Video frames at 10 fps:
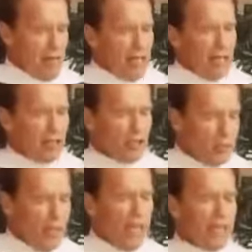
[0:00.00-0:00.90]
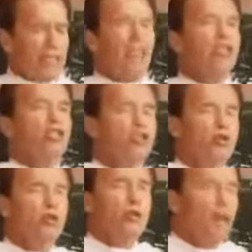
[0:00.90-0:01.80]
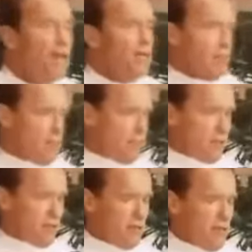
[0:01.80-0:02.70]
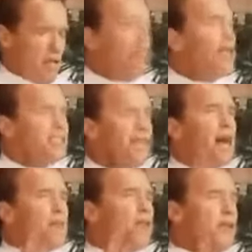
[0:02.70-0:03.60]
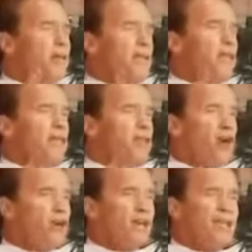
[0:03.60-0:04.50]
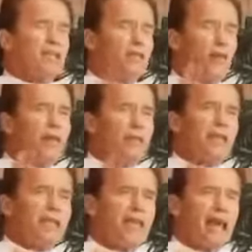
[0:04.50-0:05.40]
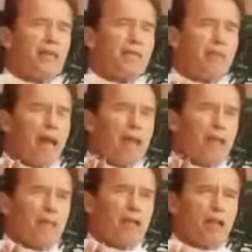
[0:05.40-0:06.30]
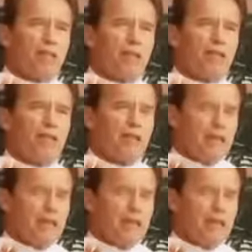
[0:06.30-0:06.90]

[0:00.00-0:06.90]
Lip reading: and gets to paint it in the school colors. And I stopped in the middle of talking. I said, wait a minute, Catherine, back up a little bit.